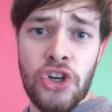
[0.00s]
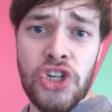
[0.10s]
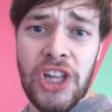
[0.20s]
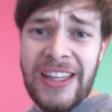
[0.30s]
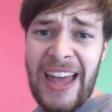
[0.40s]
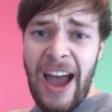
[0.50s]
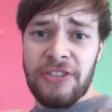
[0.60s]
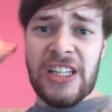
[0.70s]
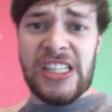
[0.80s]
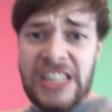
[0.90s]
usually they
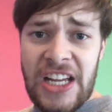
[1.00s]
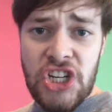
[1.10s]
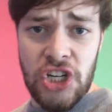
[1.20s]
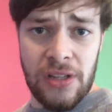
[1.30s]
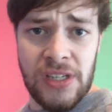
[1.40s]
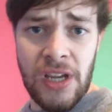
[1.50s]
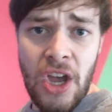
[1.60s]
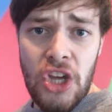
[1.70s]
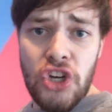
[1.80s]
have distinctions.